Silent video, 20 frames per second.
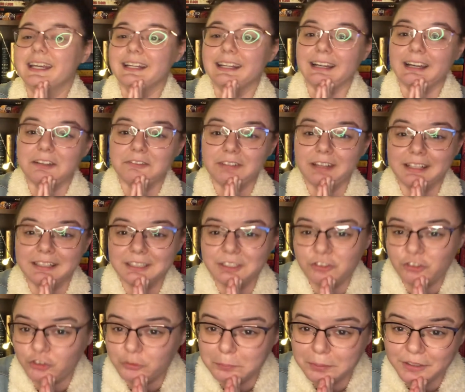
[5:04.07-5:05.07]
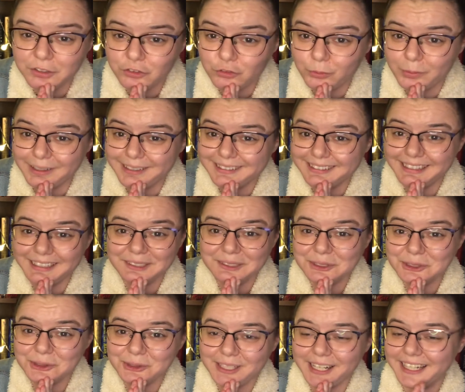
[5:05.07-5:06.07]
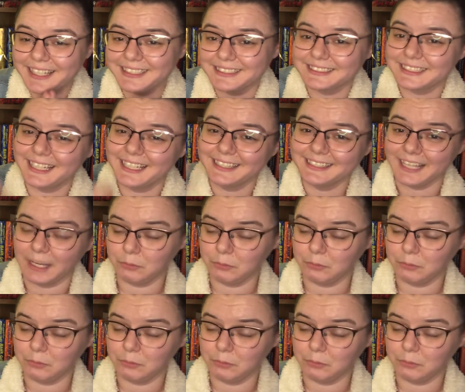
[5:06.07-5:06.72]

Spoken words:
I finally just binged one in 2 days, and that